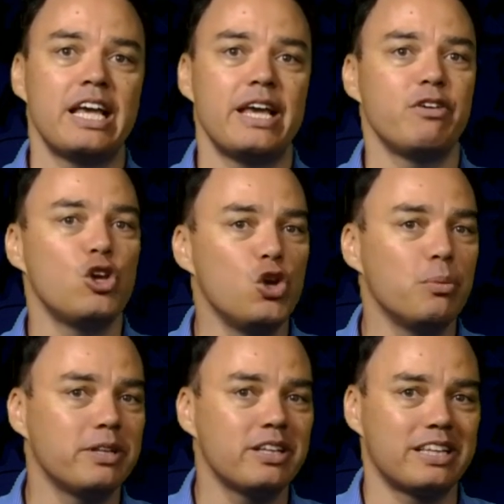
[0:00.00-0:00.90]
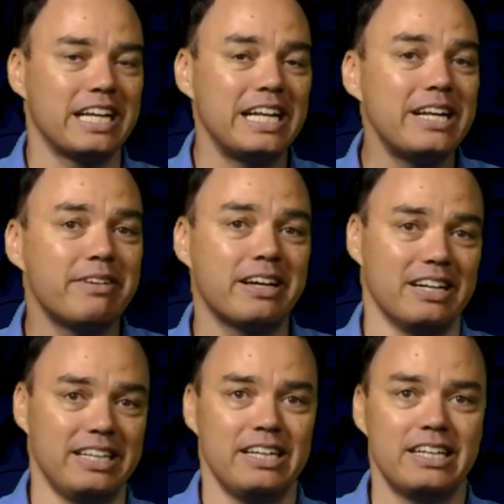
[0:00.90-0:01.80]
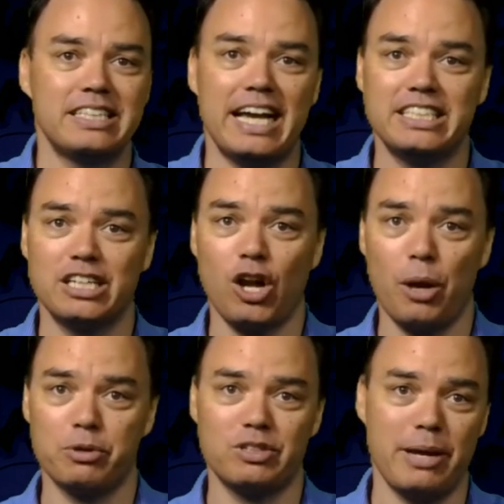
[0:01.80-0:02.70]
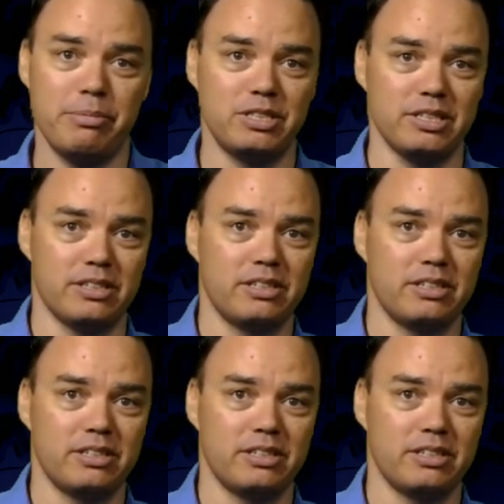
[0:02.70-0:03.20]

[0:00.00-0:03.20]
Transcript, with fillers: if humans are significantly changing global temperature.